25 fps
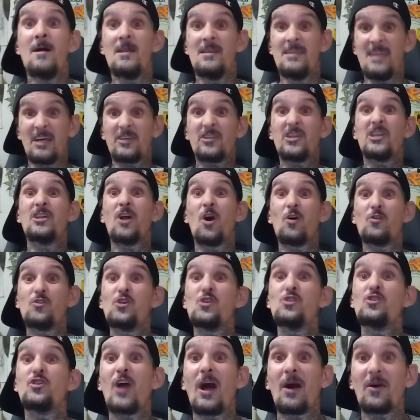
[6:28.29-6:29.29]
Next thing you know,
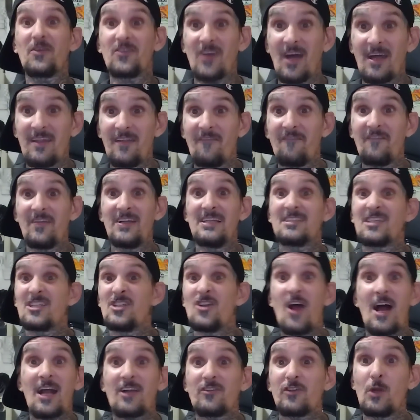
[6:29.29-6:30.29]
dude, you're outside the fence
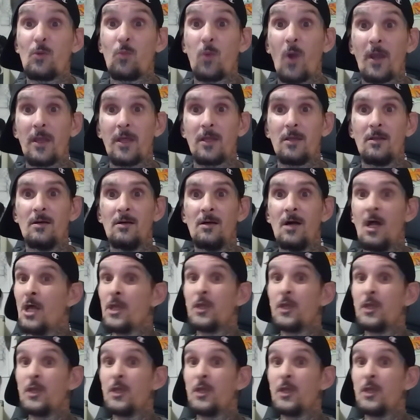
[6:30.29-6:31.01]
and you're actually running.